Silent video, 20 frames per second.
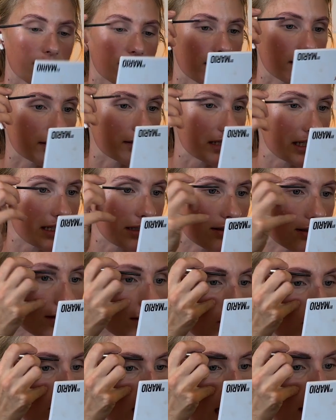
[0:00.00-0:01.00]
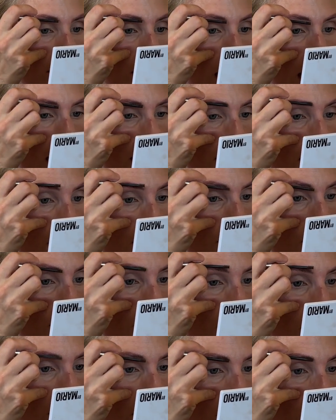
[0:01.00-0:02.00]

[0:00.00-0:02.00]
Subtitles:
until whatever. I really,